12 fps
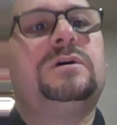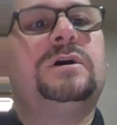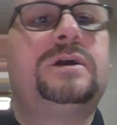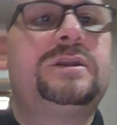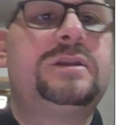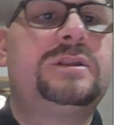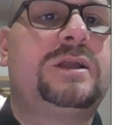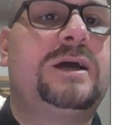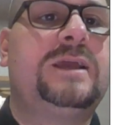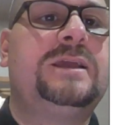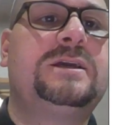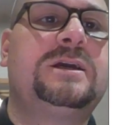
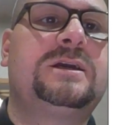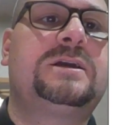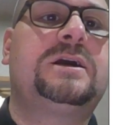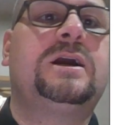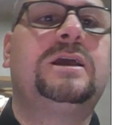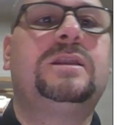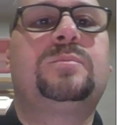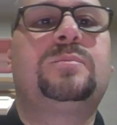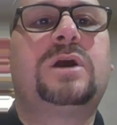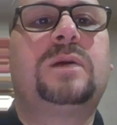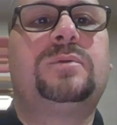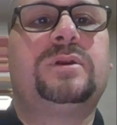Unlike kind of
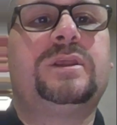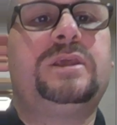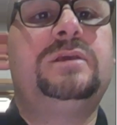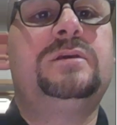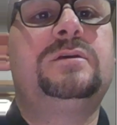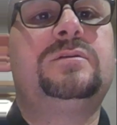property